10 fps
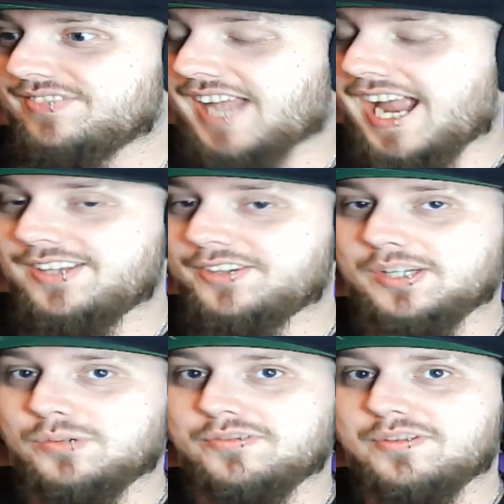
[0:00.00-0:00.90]
I don't
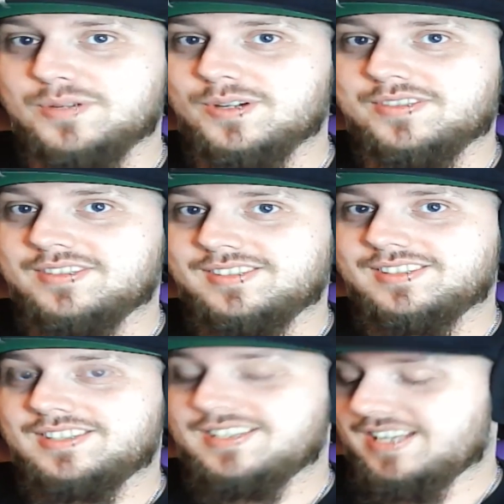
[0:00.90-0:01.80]
think we're from Earth.
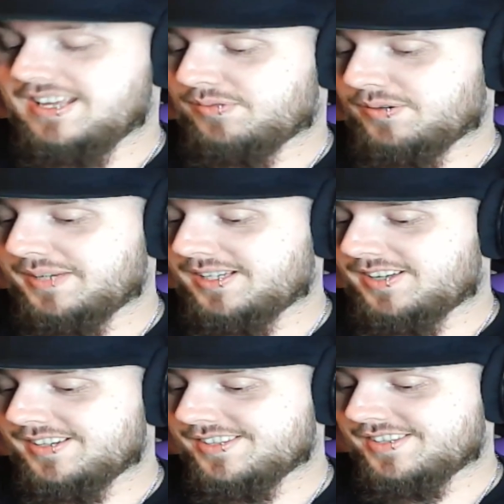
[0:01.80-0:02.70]
If we're being
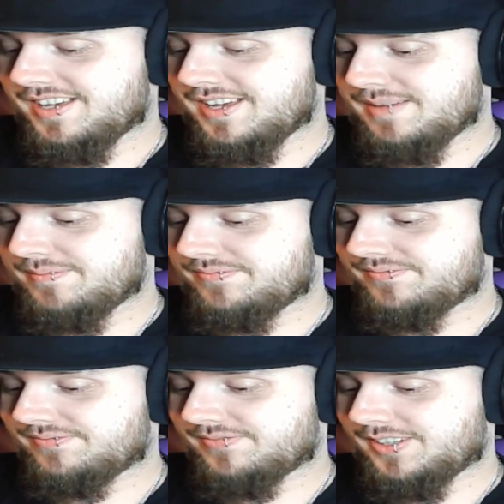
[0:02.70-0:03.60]
honest, a
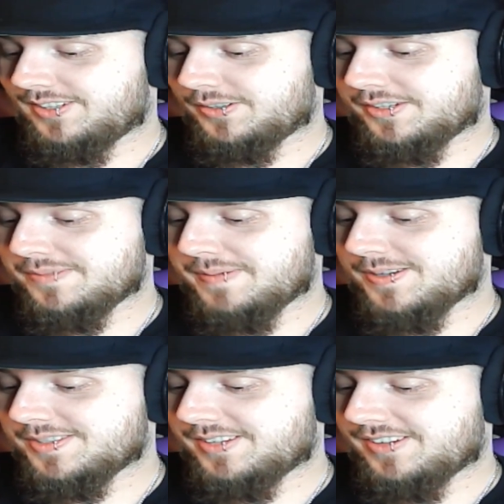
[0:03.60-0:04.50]
little
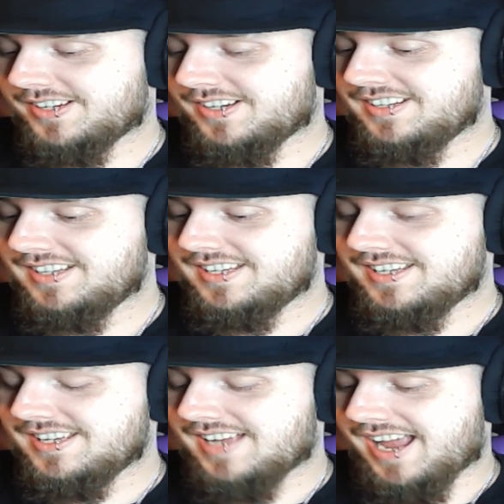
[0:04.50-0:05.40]
conspiracy right here.
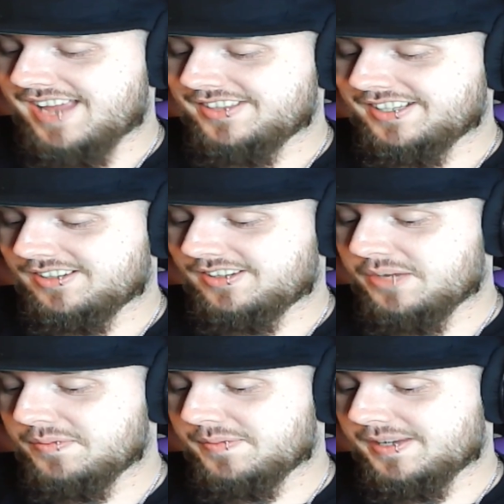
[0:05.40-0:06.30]
I think
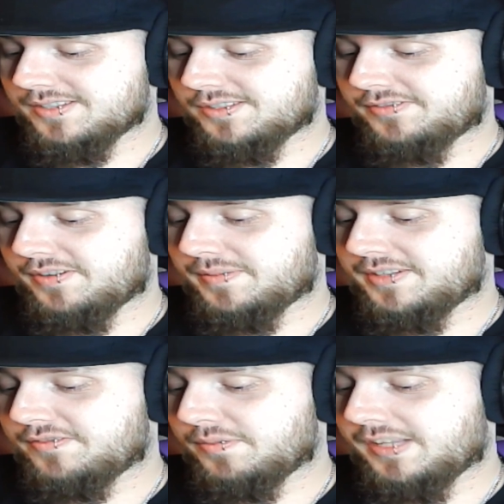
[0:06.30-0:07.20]
human beings are from a
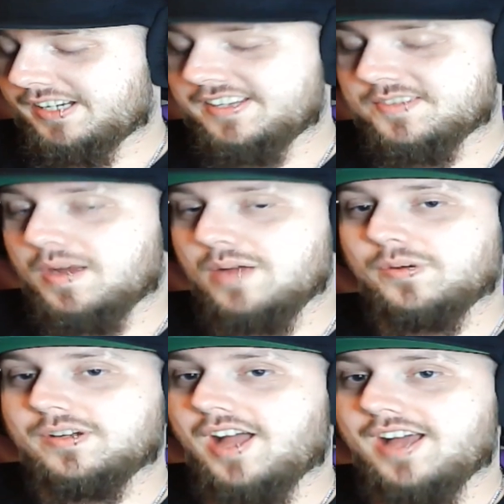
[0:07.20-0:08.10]
different planet. That's why
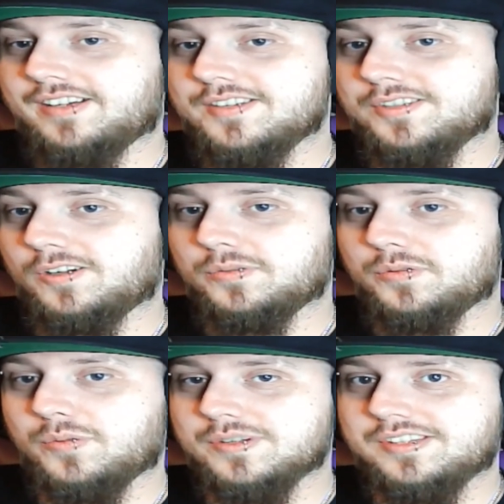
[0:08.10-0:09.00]
we're not concerned
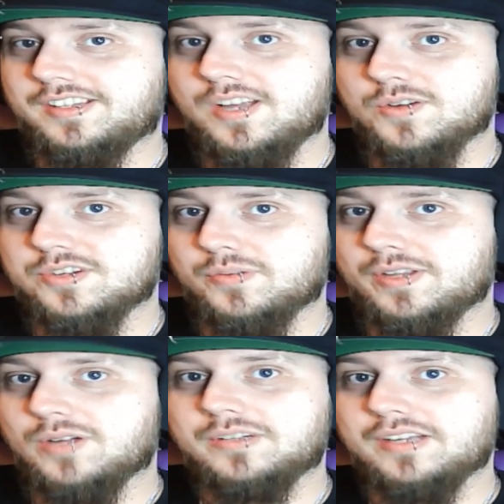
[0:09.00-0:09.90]
with what's in the ocean.
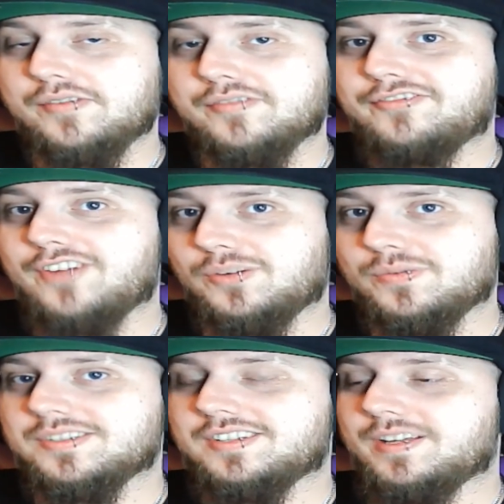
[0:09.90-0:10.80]
We don't give a fuck
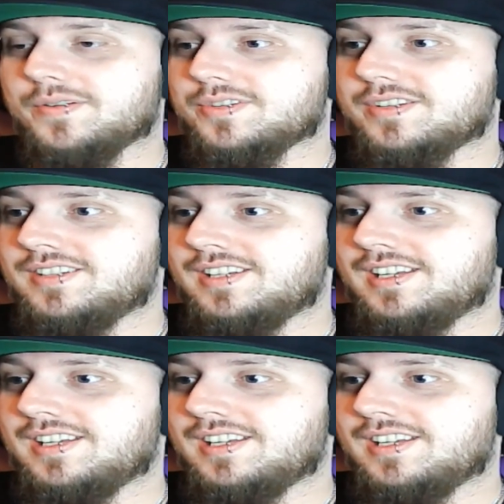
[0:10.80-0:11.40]
what's in the ocean.